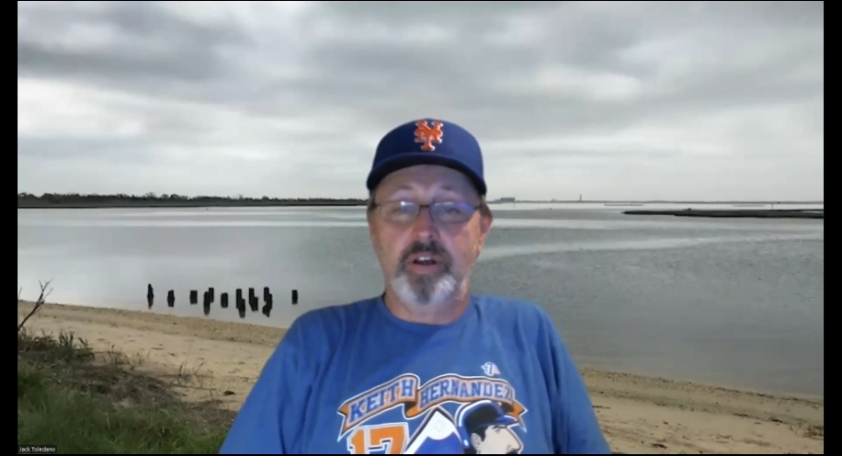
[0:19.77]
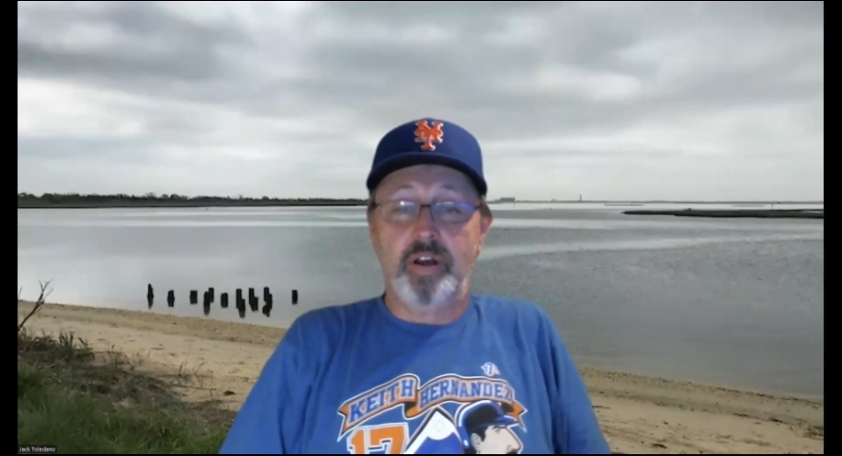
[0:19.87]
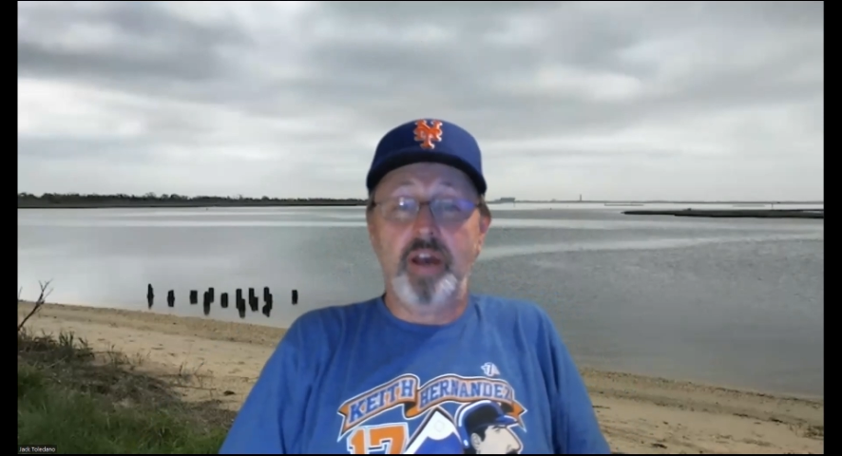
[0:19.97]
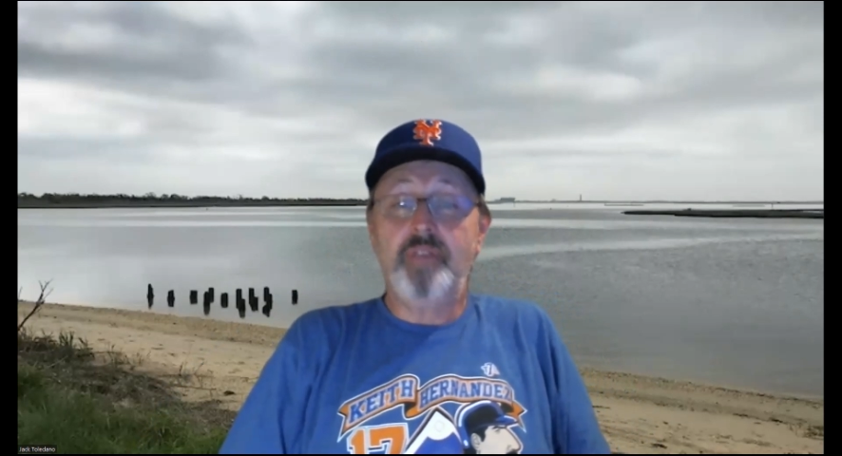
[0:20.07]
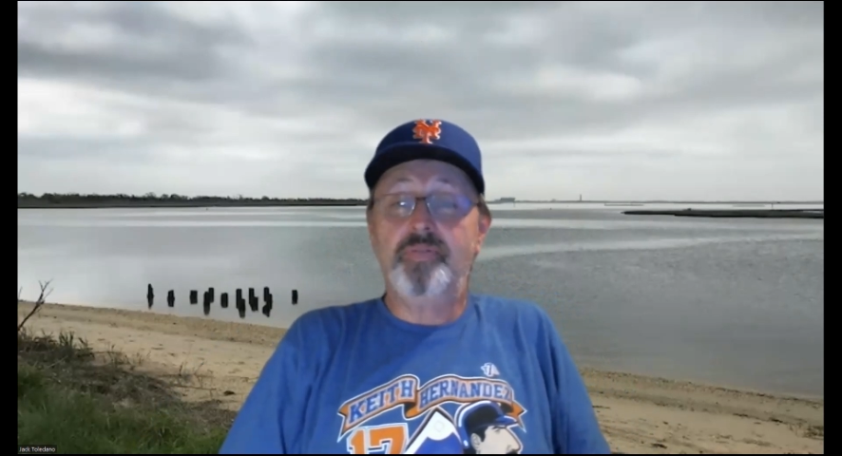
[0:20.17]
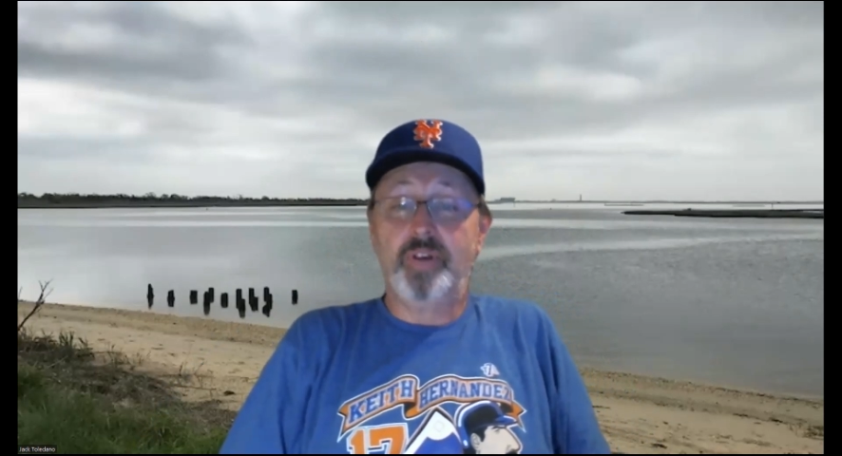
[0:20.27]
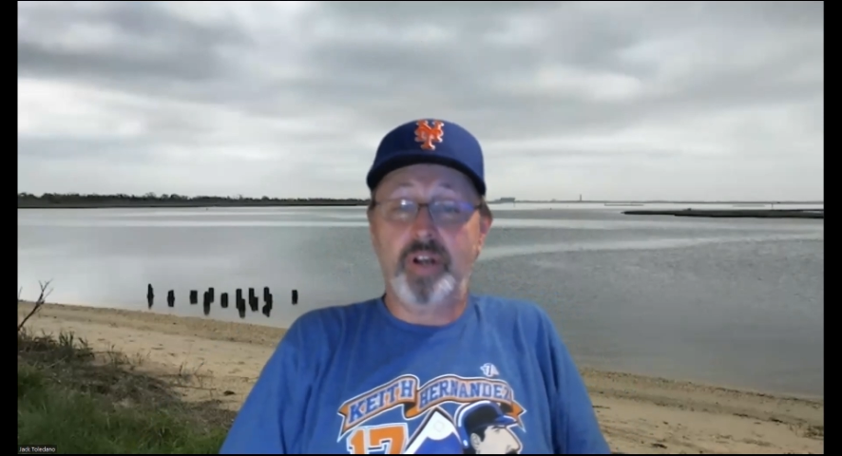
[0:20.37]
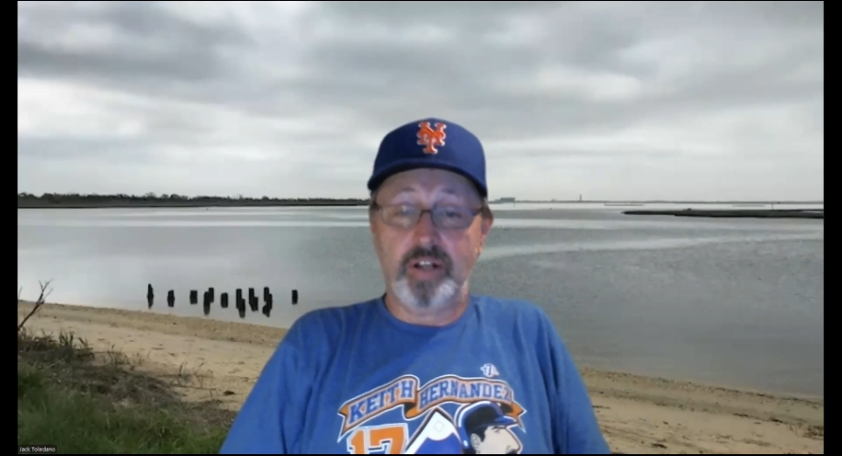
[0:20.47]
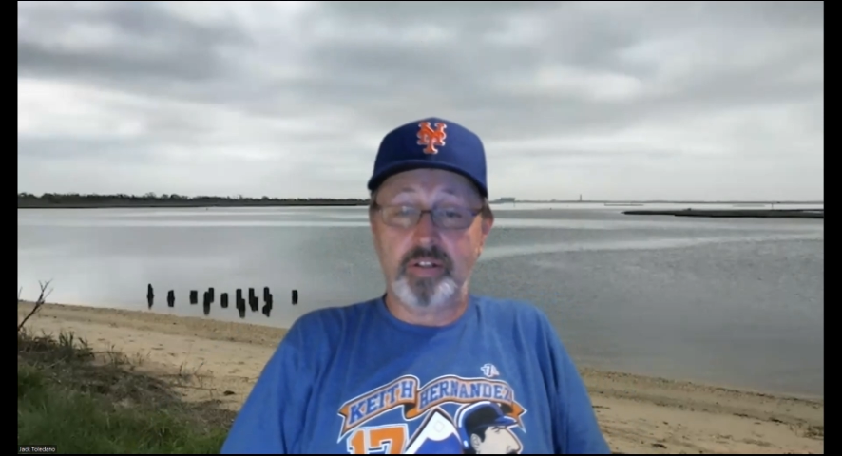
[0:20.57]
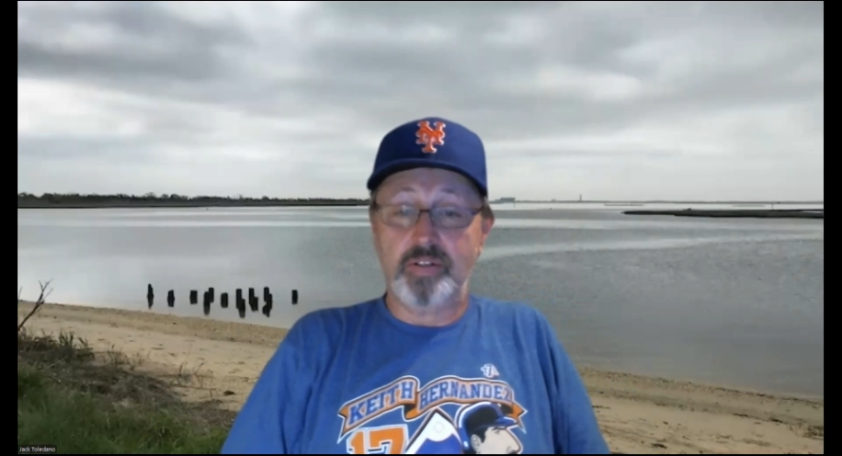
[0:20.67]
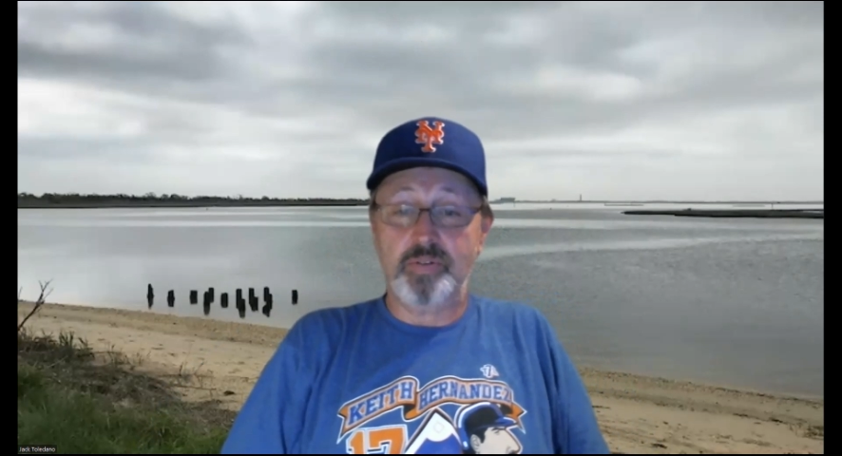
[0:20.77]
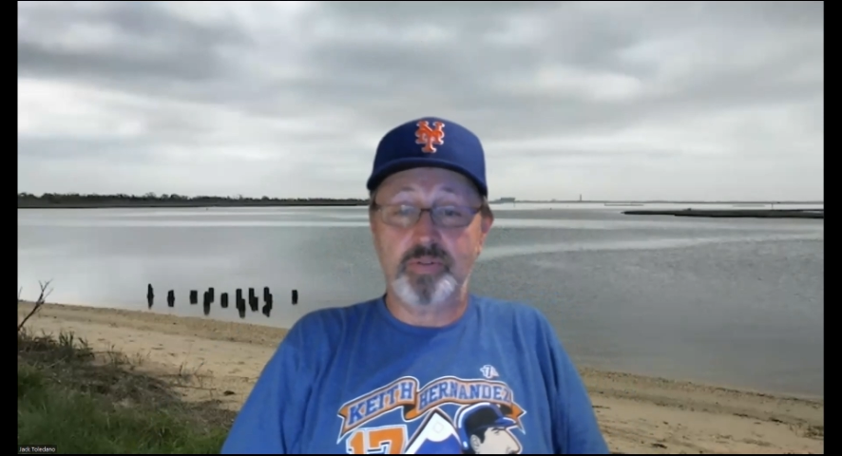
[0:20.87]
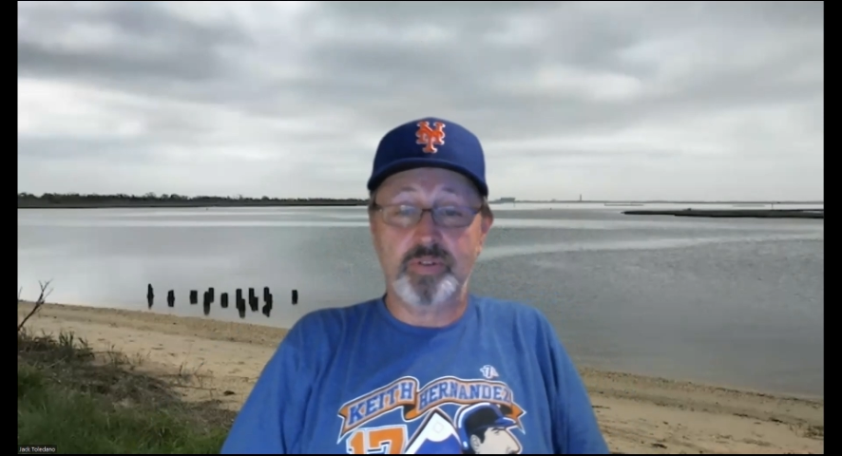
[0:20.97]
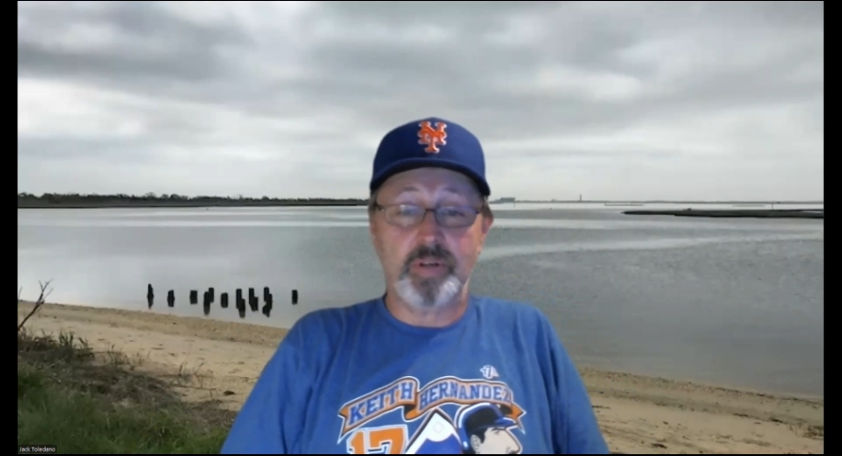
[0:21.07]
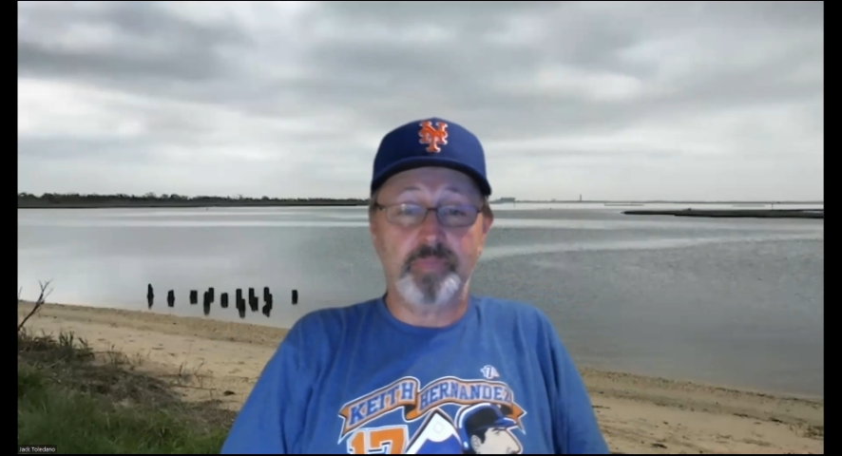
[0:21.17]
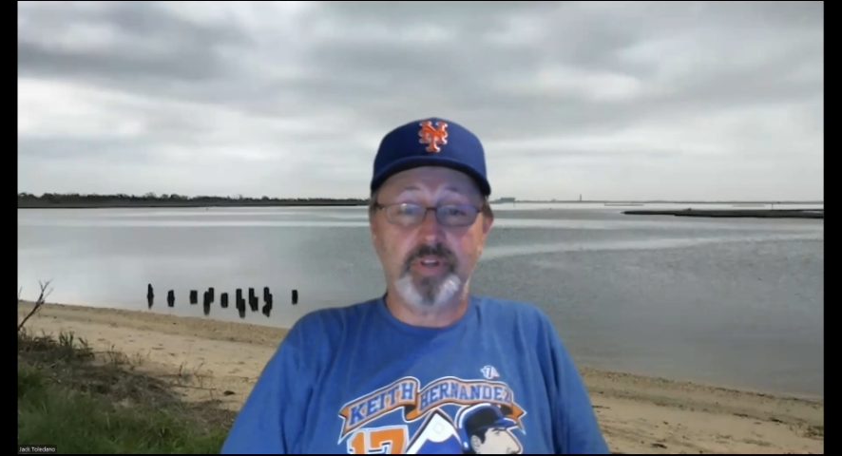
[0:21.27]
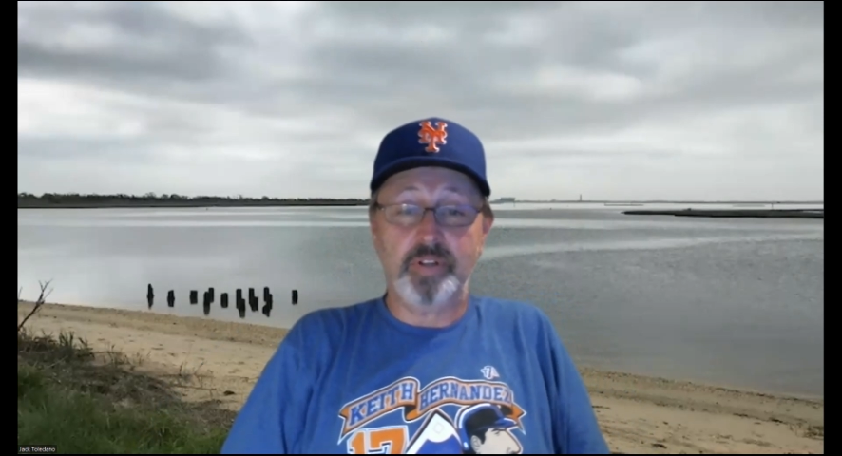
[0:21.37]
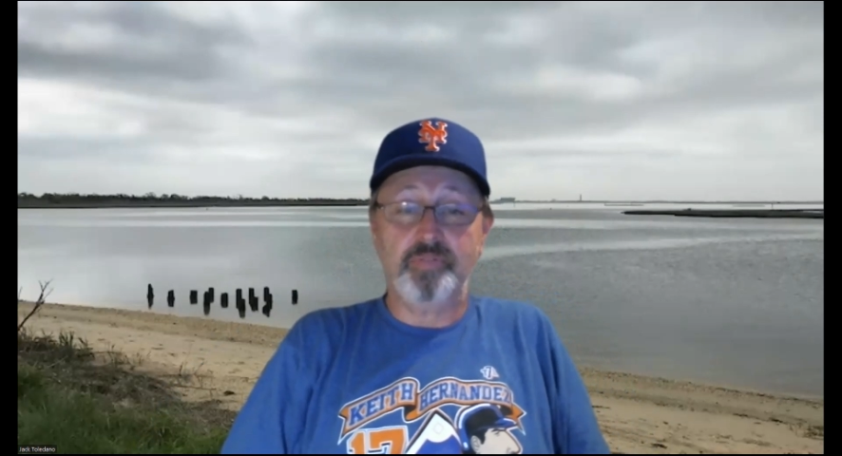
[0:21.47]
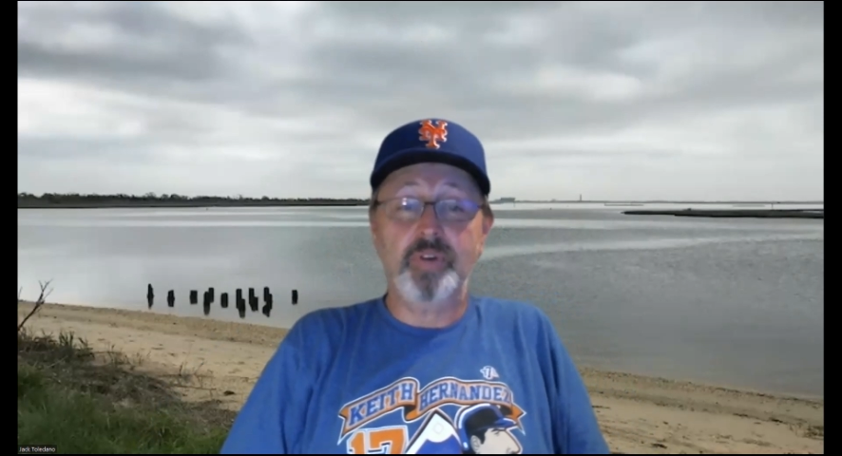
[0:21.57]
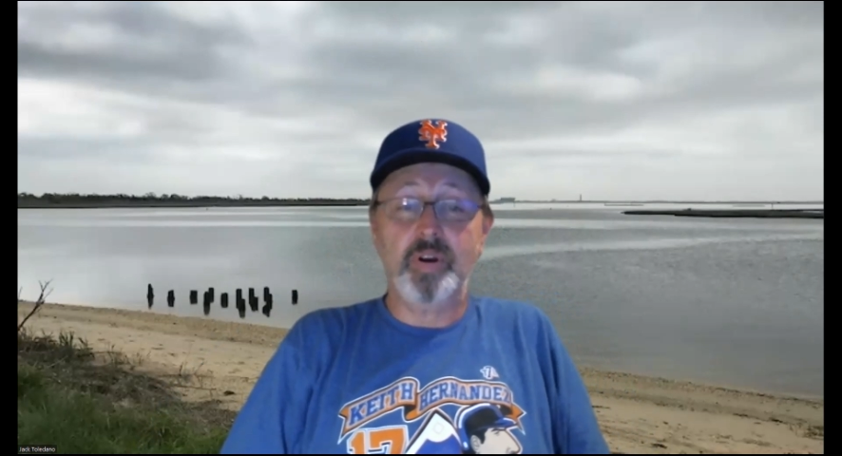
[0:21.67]
uh, I forgot to do
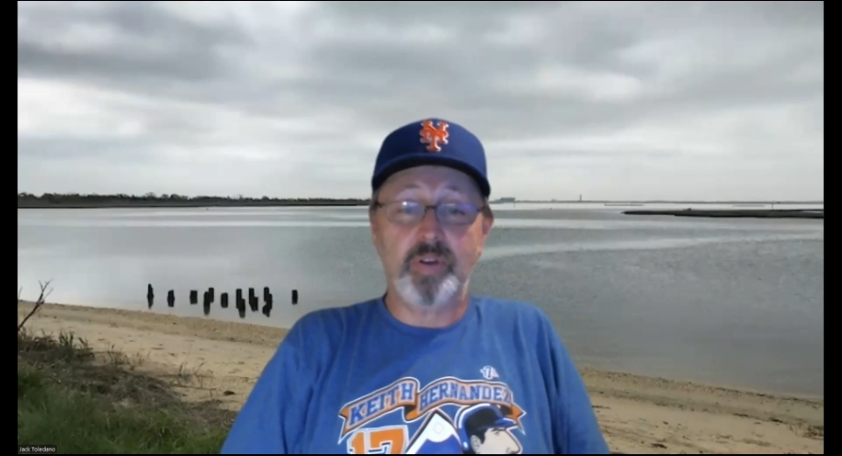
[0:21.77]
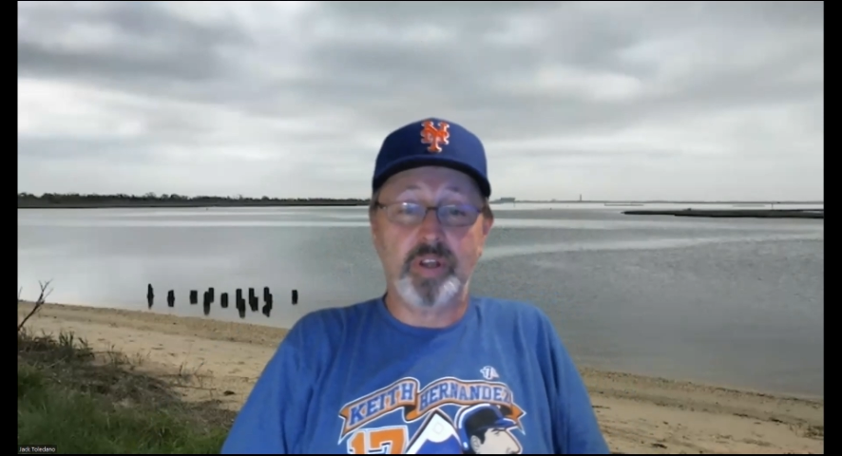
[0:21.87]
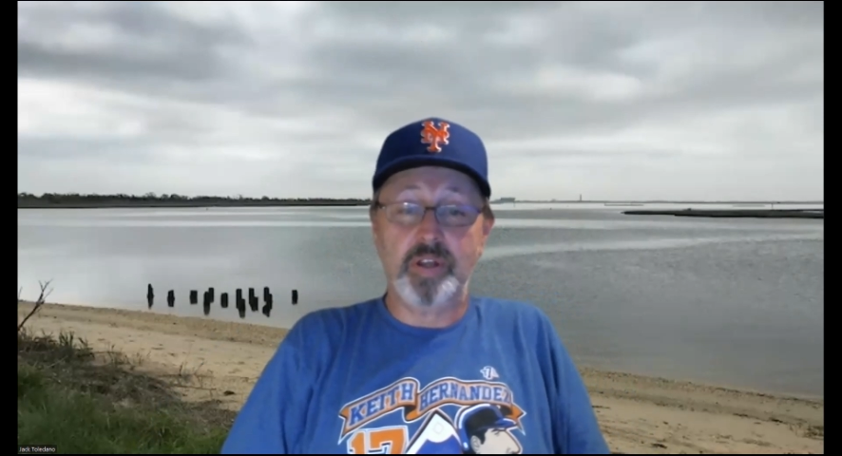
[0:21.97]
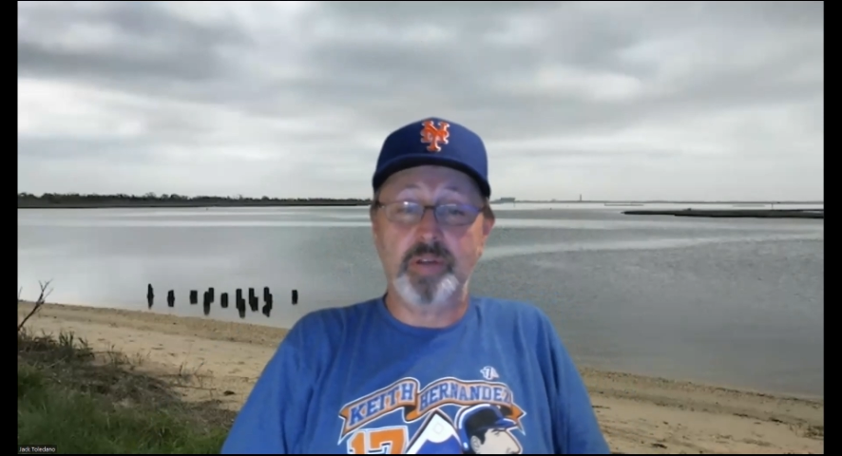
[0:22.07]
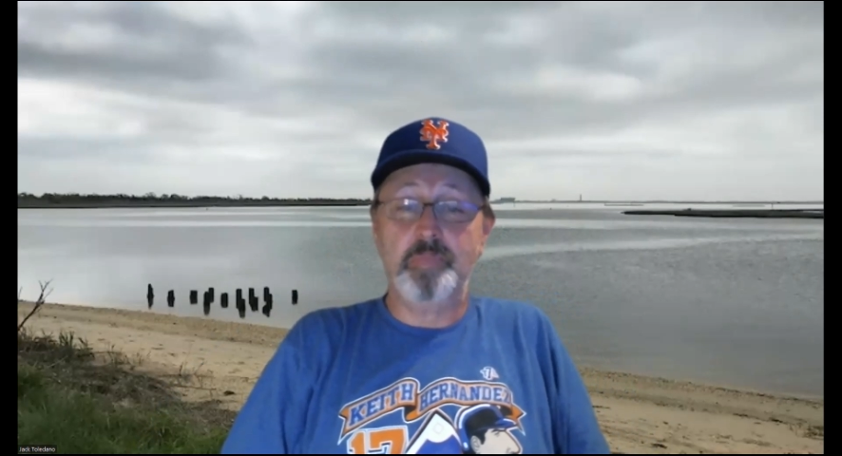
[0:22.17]
something very